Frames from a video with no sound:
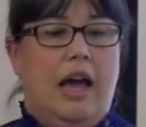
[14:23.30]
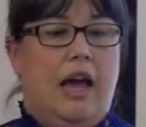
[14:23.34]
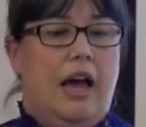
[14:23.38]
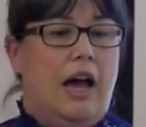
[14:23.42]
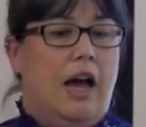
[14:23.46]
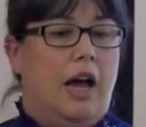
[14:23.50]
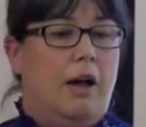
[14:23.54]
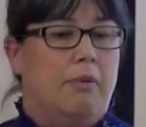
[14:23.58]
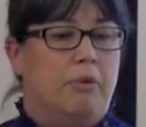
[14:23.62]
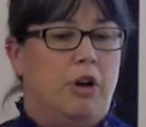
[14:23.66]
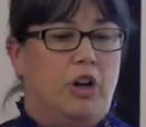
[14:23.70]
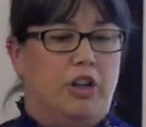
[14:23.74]

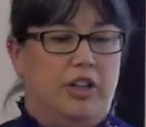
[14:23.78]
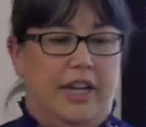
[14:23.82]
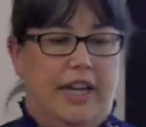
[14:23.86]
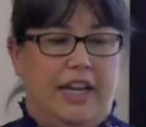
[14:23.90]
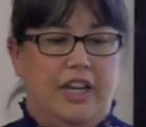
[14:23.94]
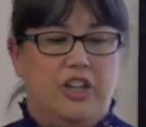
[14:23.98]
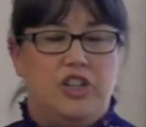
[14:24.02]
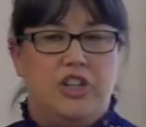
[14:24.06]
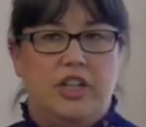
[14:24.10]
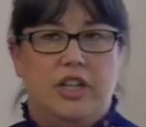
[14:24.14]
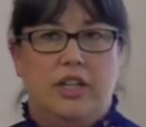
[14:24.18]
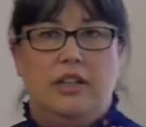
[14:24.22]
Um, our
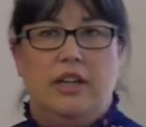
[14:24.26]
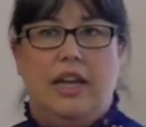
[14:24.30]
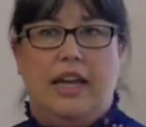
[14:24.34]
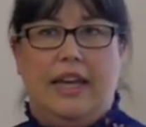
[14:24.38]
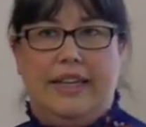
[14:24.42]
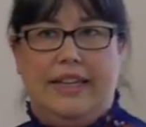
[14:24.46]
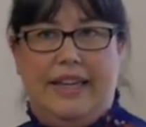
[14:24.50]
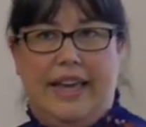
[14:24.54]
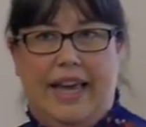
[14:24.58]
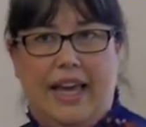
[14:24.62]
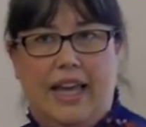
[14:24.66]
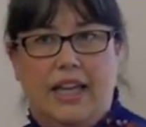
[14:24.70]
nation,
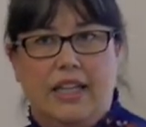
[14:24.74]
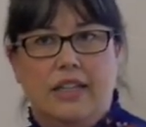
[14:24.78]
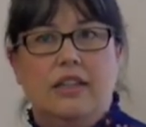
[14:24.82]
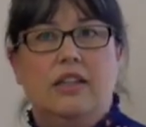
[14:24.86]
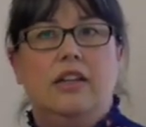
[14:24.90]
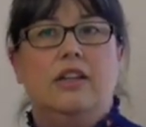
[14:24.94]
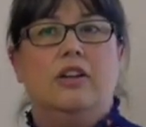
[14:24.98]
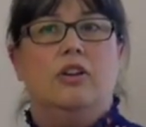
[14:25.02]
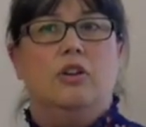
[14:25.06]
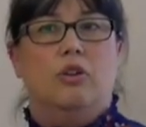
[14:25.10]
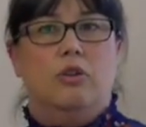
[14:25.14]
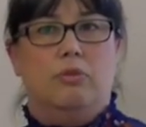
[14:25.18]

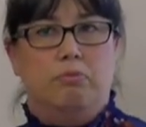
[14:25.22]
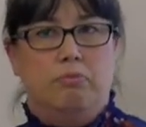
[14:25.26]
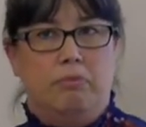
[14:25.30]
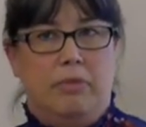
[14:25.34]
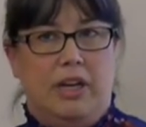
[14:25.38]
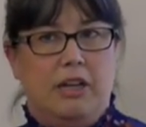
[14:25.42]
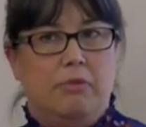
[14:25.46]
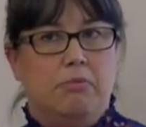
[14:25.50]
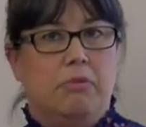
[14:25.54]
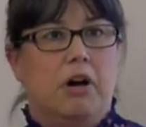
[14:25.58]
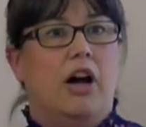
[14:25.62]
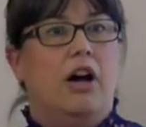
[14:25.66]
again,
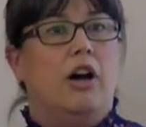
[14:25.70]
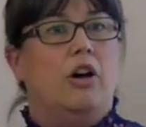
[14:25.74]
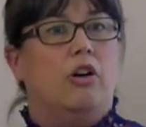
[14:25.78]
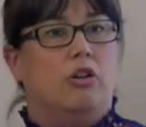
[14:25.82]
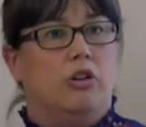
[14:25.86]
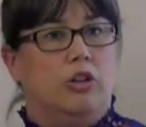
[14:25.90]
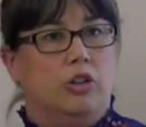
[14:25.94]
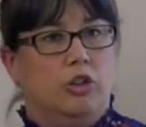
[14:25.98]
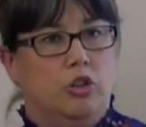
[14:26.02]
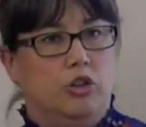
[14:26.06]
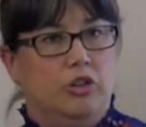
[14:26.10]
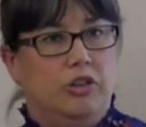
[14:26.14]
Mi'kmaq
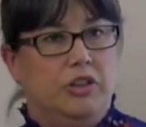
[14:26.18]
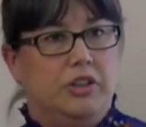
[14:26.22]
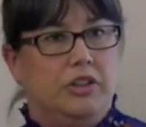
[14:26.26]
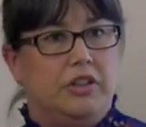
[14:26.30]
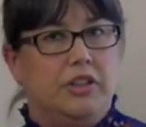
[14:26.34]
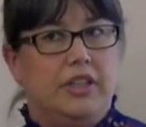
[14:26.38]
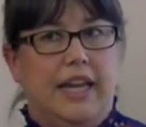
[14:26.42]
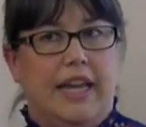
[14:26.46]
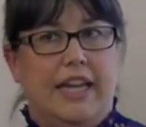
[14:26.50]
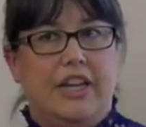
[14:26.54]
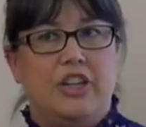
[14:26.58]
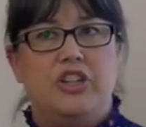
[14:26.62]
or an Old
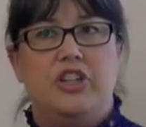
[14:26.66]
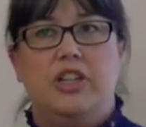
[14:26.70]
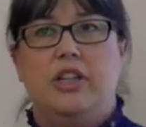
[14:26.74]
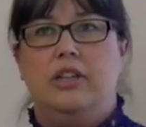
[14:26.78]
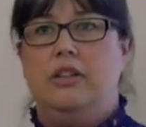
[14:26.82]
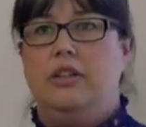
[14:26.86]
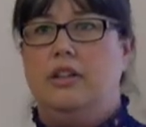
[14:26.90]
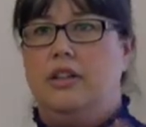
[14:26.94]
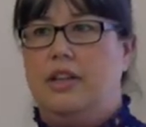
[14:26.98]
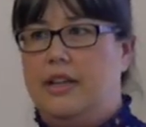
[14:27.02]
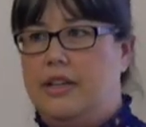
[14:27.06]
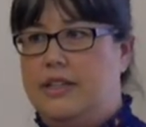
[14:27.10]
Nook
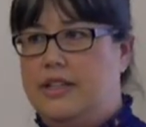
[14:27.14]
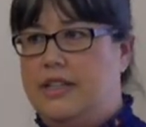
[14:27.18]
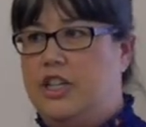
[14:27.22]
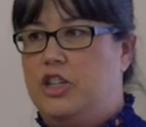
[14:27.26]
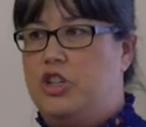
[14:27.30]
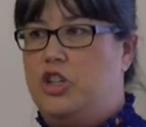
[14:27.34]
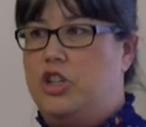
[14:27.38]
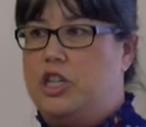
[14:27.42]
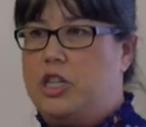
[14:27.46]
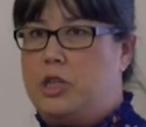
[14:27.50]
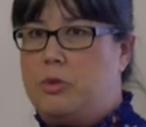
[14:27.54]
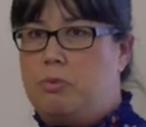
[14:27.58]
Nation,
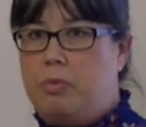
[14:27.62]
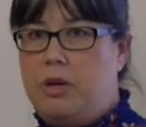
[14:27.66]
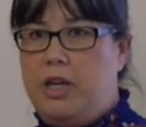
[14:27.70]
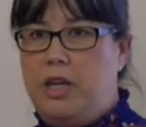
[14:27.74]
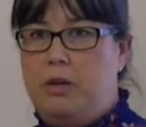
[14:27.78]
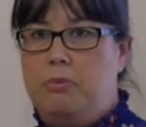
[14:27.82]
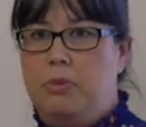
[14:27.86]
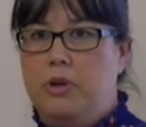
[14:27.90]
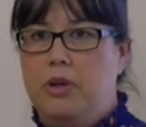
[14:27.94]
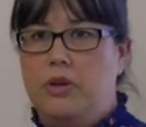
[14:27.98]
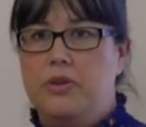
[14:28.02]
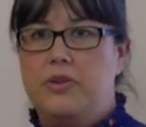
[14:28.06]
indigenous
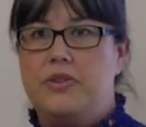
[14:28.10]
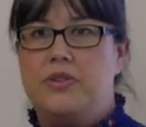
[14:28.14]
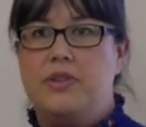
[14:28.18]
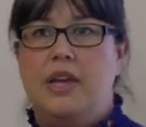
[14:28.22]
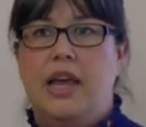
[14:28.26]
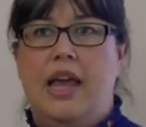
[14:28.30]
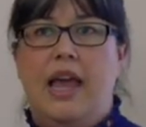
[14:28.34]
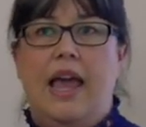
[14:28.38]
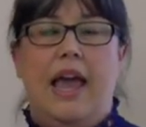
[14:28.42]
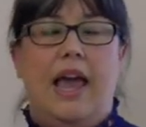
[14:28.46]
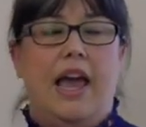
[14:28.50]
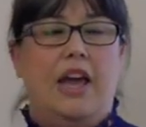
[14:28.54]
peoples,
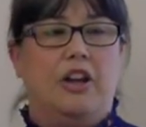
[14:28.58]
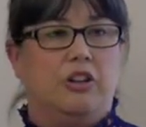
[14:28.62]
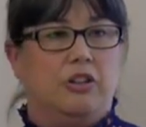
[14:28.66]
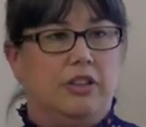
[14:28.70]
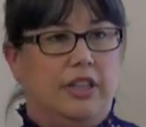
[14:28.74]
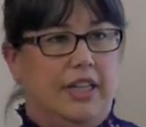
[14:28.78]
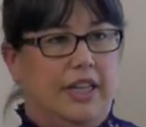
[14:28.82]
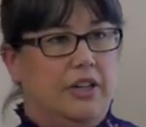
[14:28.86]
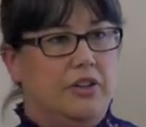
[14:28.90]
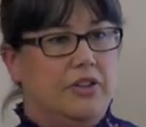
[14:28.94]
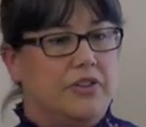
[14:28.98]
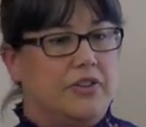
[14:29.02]
and our
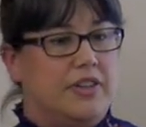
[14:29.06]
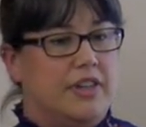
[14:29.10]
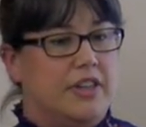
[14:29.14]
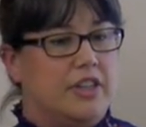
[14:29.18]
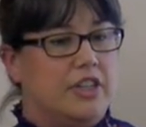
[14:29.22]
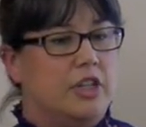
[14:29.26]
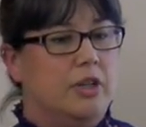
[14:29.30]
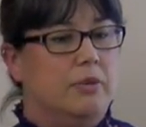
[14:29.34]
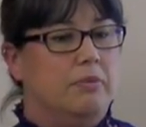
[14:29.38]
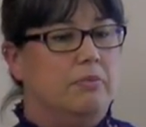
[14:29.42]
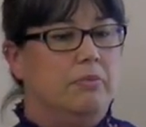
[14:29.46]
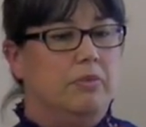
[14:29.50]
legal
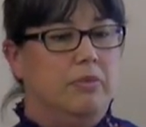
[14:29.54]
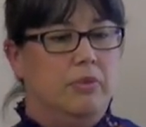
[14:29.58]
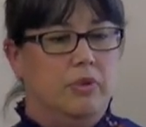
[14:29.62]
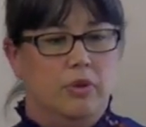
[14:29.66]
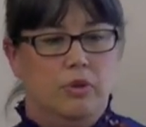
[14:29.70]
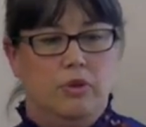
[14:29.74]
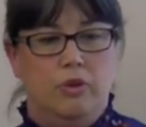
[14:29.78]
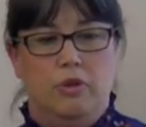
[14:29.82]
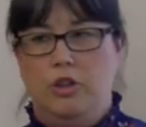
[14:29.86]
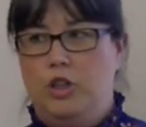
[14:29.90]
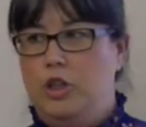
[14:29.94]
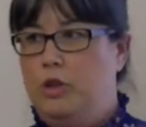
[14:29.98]
system,
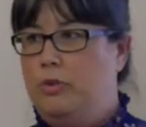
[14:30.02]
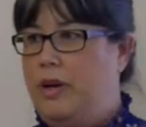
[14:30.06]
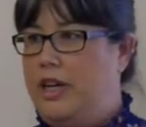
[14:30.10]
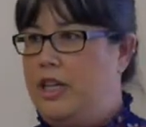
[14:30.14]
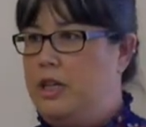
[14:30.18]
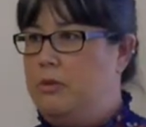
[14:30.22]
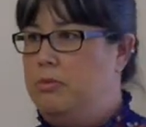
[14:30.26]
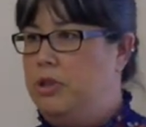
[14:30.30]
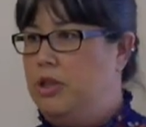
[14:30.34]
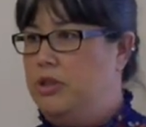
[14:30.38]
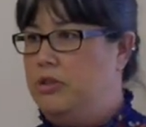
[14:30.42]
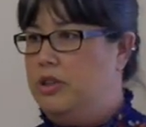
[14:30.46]
way
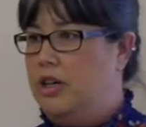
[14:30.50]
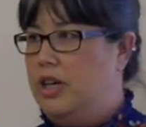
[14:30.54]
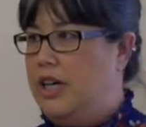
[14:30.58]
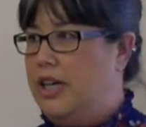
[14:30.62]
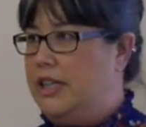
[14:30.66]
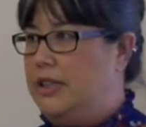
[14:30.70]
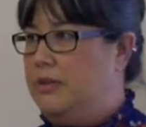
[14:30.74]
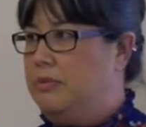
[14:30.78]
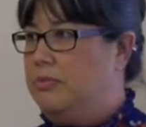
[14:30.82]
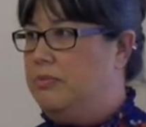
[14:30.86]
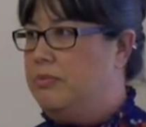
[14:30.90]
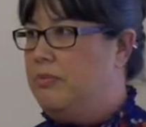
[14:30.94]
to Blue
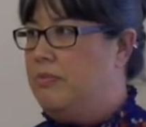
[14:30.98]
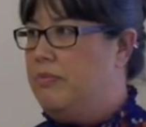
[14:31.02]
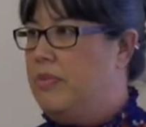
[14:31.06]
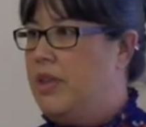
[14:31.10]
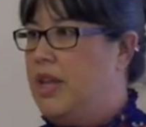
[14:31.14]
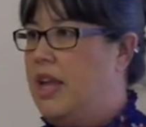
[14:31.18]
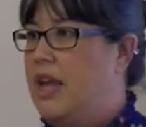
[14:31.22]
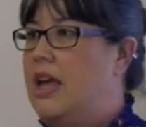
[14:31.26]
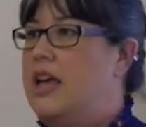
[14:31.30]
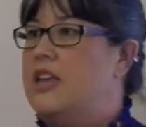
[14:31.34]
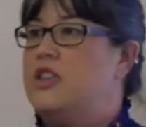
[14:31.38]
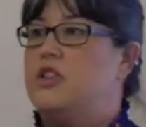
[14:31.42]
Dawn.
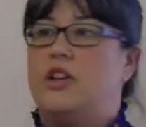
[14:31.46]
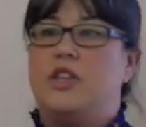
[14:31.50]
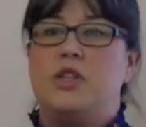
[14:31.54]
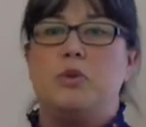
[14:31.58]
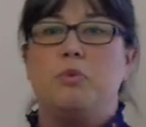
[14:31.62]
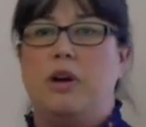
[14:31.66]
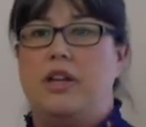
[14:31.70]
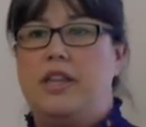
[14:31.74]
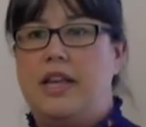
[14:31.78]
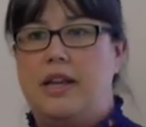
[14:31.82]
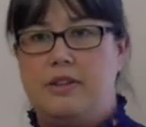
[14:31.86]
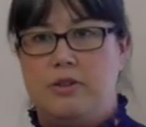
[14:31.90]
So I
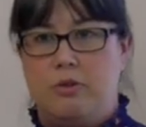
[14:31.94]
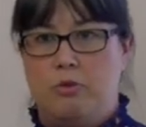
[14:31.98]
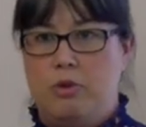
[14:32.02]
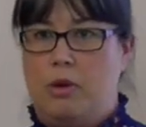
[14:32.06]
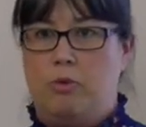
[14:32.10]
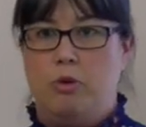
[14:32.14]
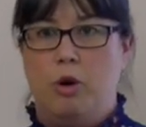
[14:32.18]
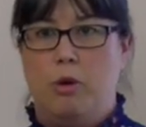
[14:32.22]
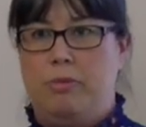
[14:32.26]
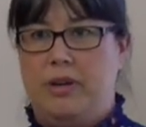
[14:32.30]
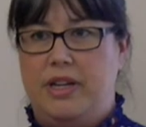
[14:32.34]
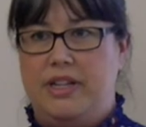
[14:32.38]
swear that there
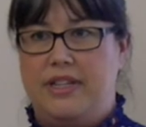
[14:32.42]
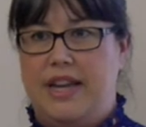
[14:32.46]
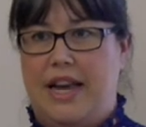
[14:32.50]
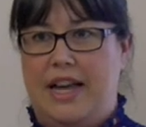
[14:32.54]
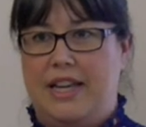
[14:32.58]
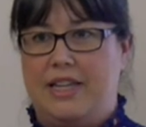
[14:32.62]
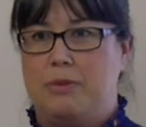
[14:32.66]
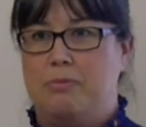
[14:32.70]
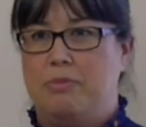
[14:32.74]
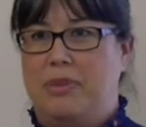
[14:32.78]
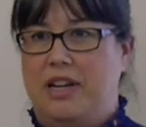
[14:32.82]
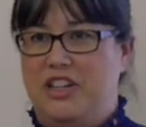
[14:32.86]
won't be a
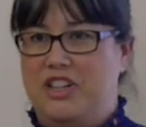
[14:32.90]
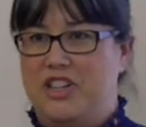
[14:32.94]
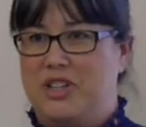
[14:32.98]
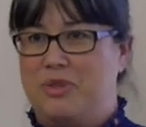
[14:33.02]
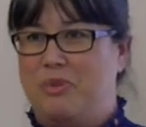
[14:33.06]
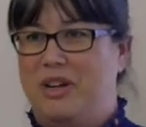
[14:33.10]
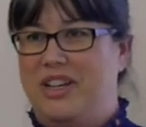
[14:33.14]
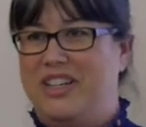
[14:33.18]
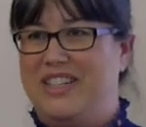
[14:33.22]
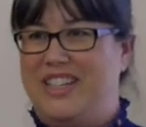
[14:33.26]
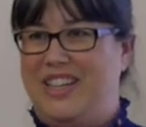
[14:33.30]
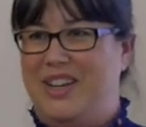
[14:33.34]
test, but I just
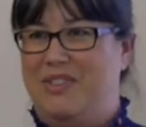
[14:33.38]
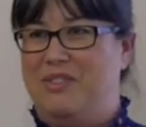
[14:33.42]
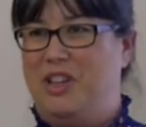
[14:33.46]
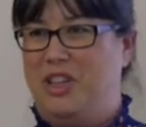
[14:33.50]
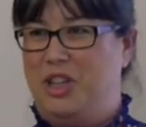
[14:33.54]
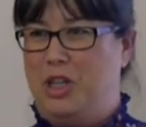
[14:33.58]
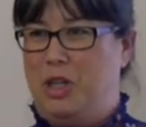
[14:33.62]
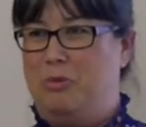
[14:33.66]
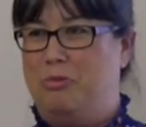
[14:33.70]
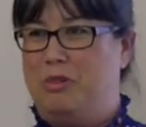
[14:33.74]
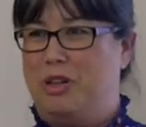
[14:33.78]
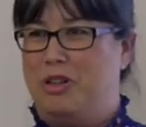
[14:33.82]
wanted to give you a
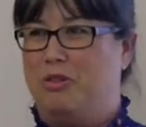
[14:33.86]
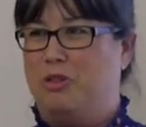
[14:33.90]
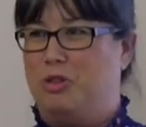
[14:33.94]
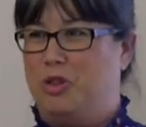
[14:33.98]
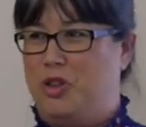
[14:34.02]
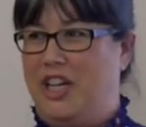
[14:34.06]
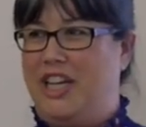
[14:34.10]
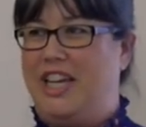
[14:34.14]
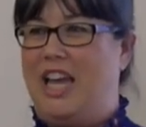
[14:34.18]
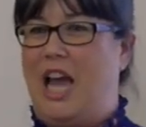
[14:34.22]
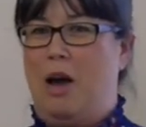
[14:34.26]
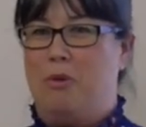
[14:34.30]
little bit of a
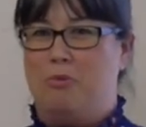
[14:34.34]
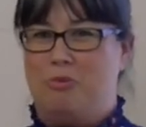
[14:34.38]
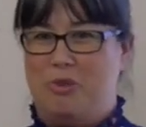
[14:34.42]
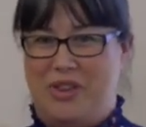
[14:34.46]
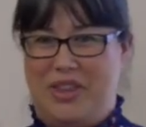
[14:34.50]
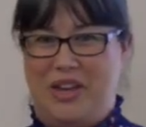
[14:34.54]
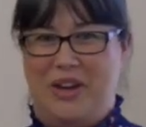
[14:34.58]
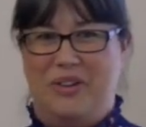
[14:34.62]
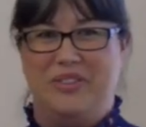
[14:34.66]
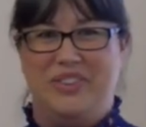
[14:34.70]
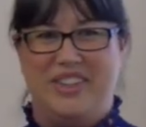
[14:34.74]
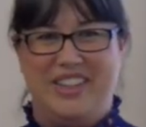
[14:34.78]
recap
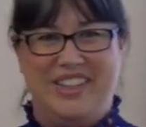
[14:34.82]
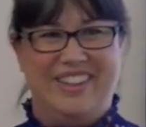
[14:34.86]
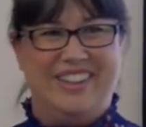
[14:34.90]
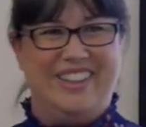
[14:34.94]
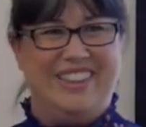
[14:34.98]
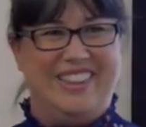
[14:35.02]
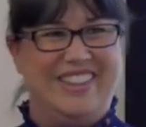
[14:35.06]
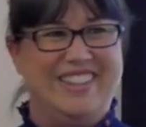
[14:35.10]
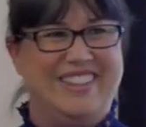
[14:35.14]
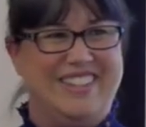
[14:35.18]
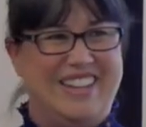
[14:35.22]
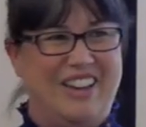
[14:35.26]
without the,
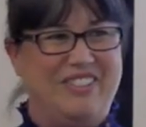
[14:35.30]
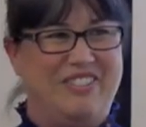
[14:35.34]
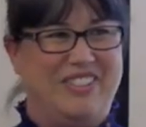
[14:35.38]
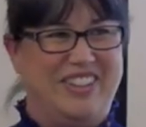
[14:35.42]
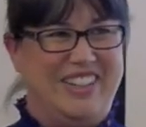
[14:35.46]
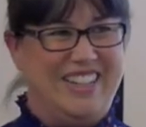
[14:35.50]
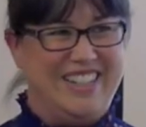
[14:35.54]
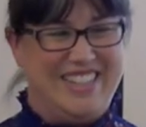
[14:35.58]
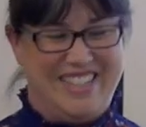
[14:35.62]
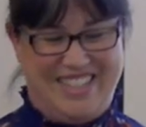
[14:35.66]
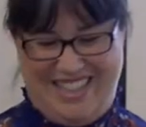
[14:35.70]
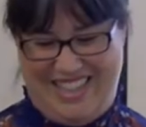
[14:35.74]
the
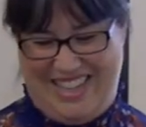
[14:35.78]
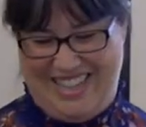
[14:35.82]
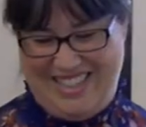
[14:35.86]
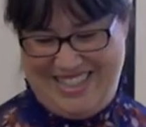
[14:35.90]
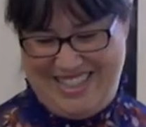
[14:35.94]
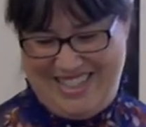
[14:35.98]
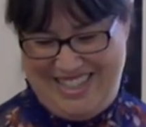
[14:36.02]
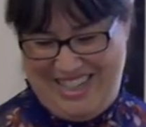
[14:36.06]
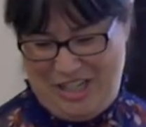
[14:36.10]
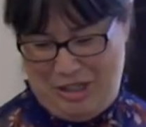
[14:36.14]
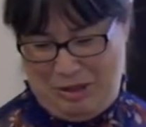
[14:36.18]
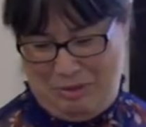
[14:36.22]
definition that's
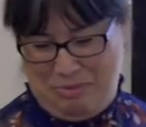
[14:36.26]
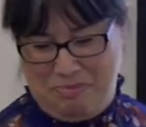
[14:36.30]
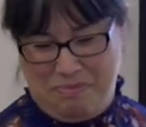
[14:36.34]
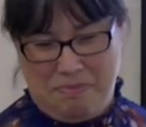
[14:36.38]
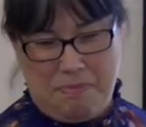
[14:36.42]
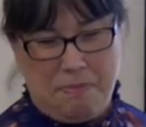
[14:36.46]
there.